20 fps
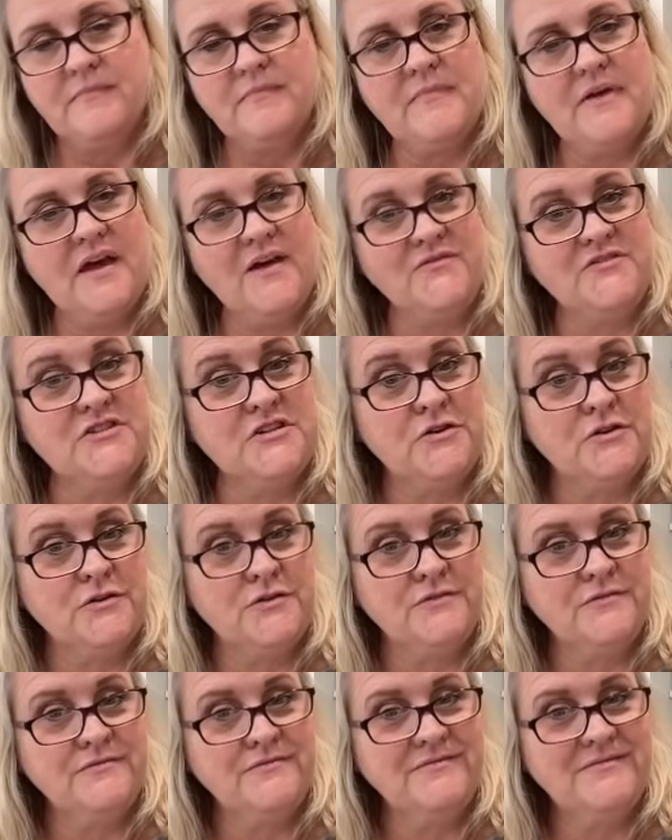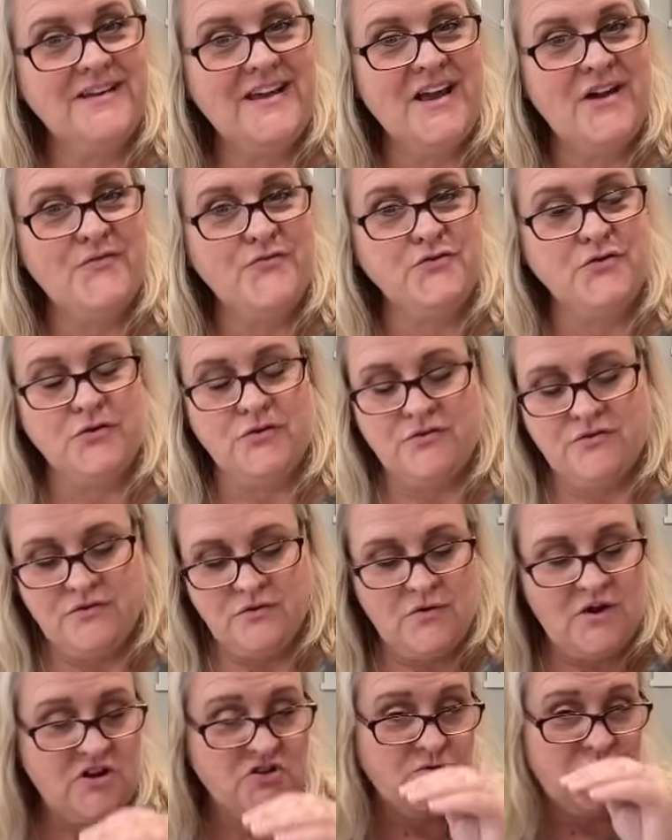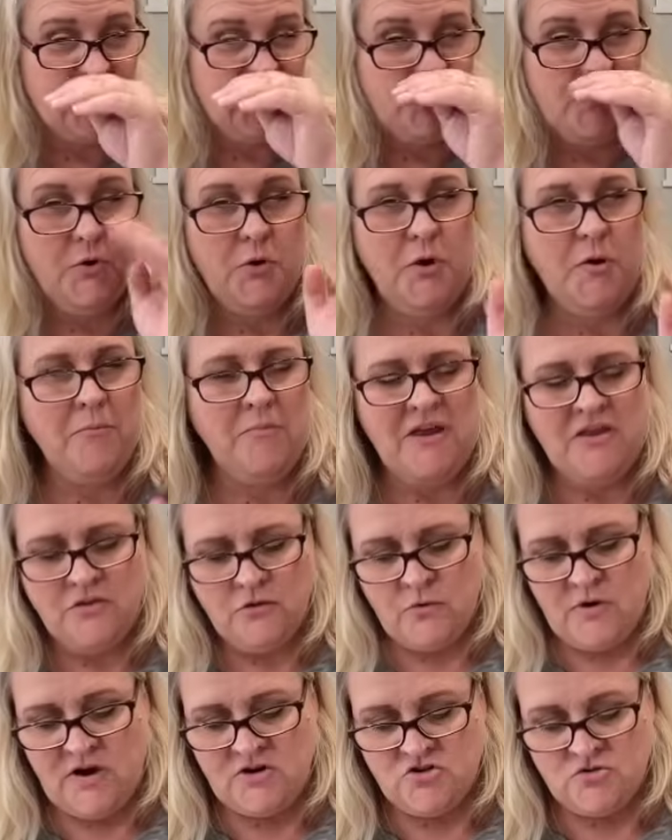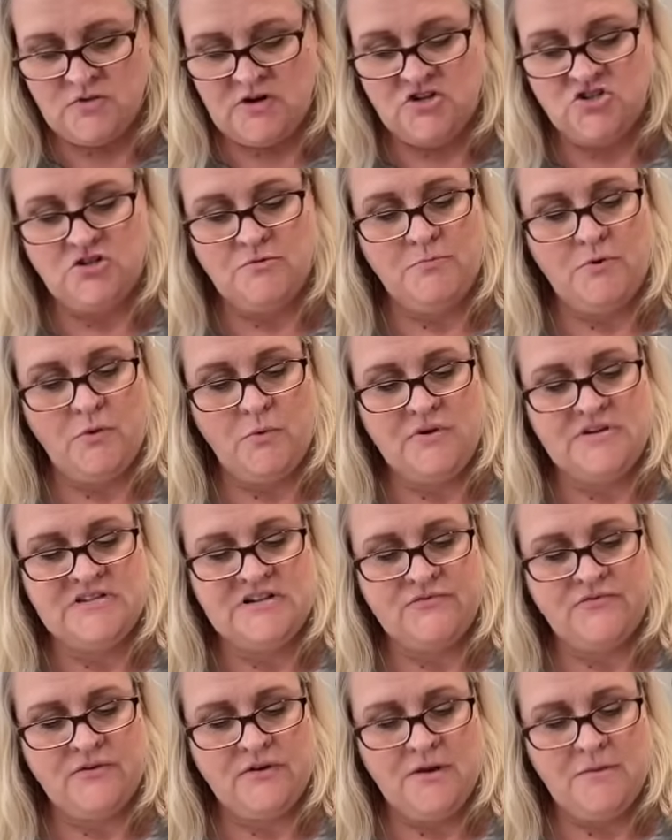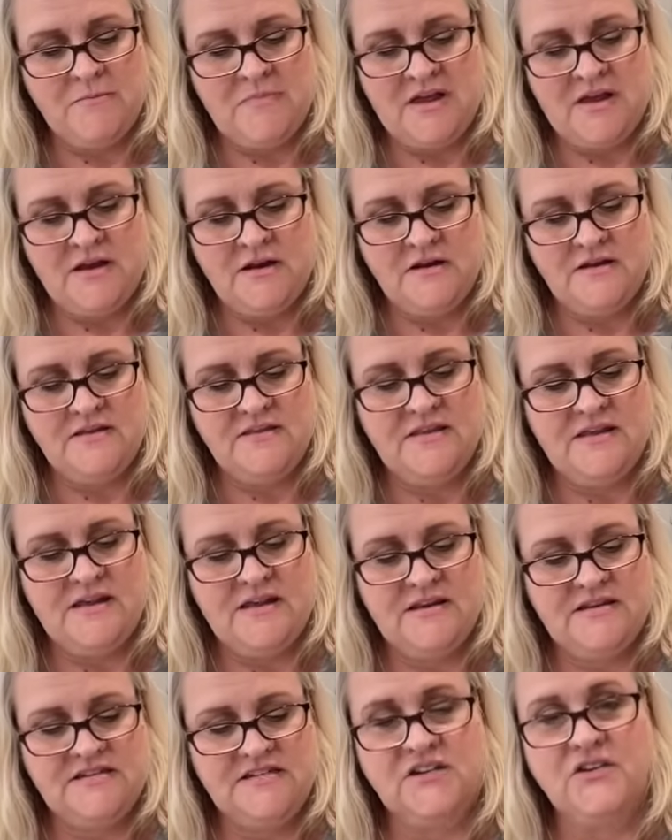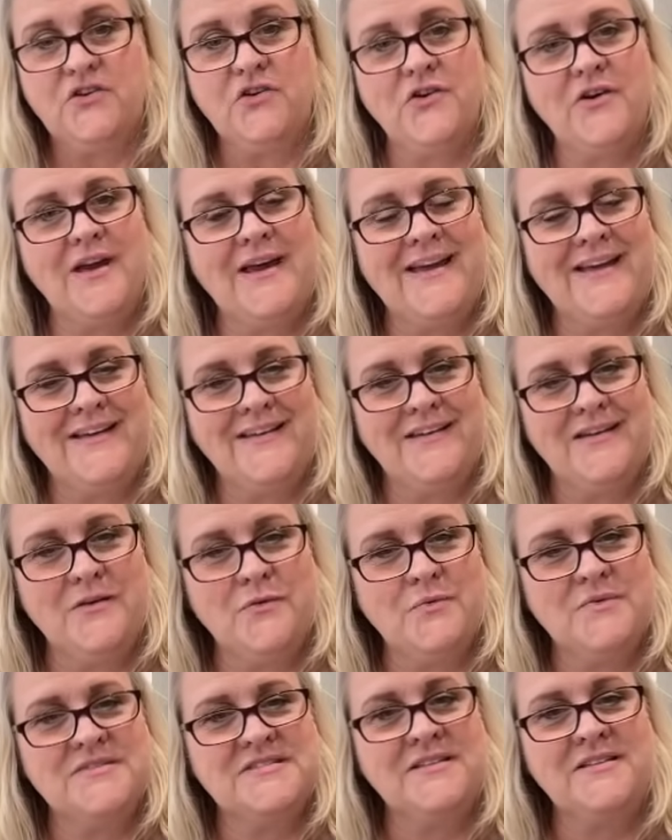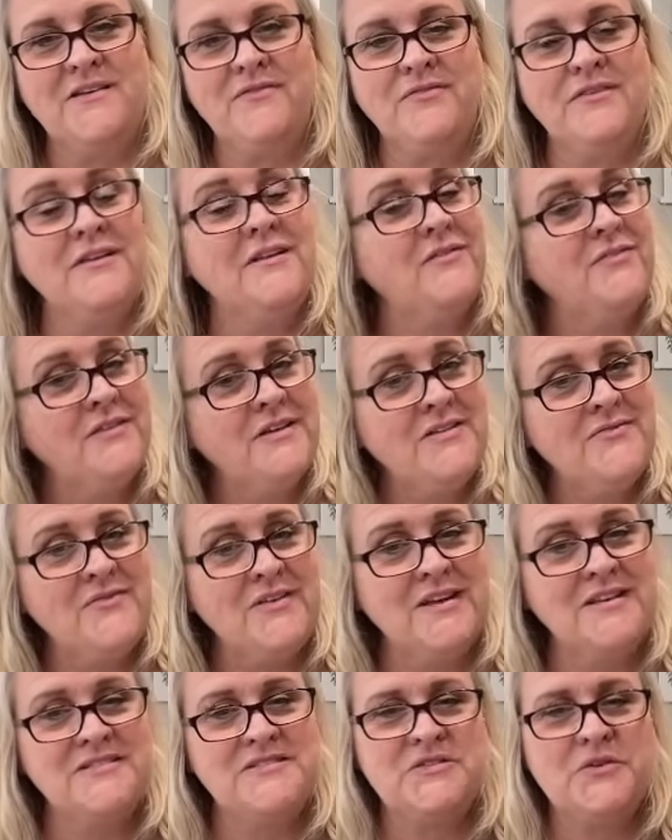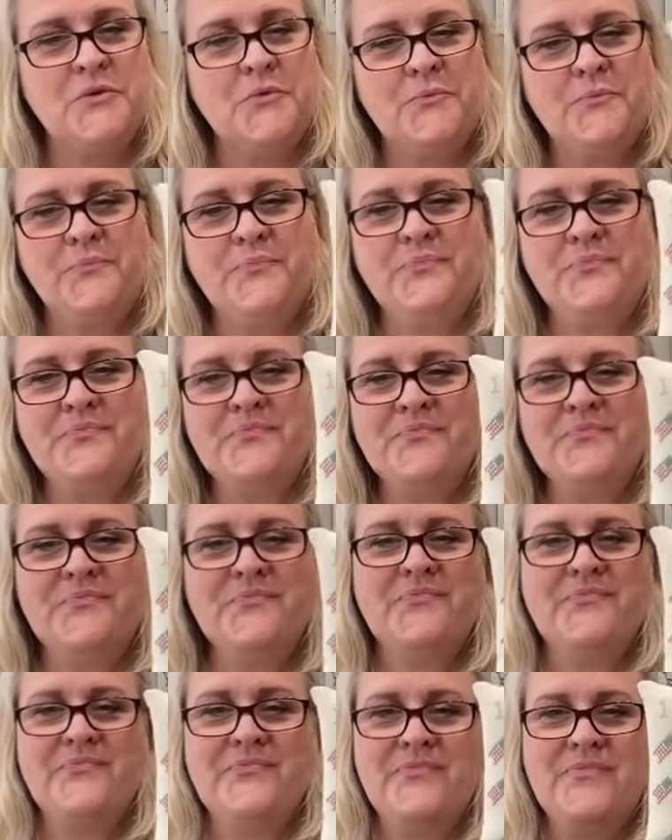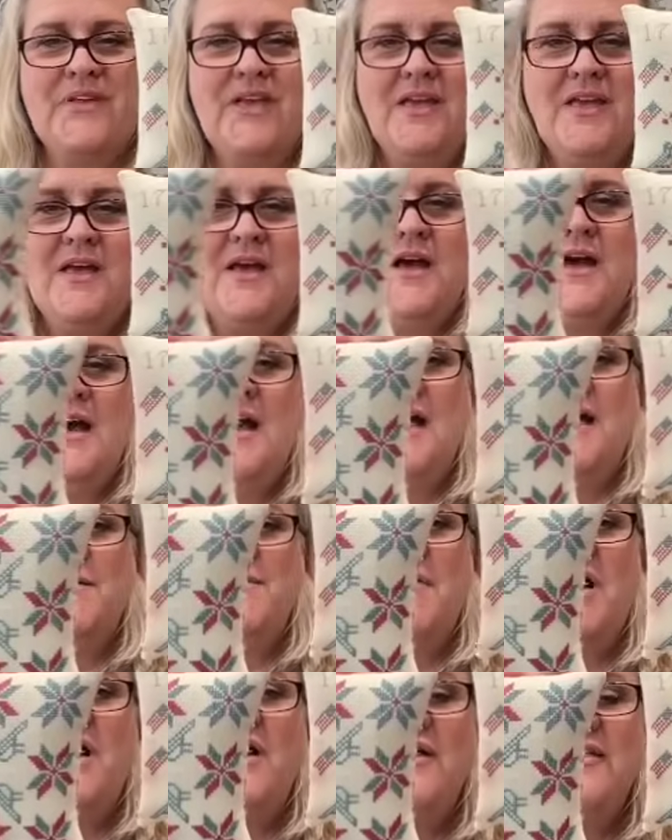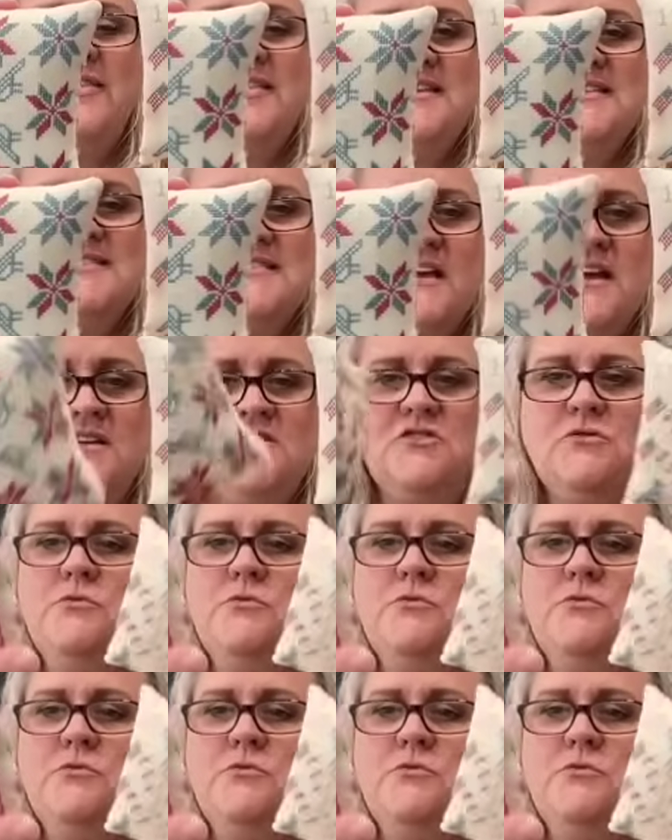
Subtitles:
have dinner after the graduation. We couldn't make the graduation, but we definitely made the dinner, and it was a lovely, lovely evening. So on this I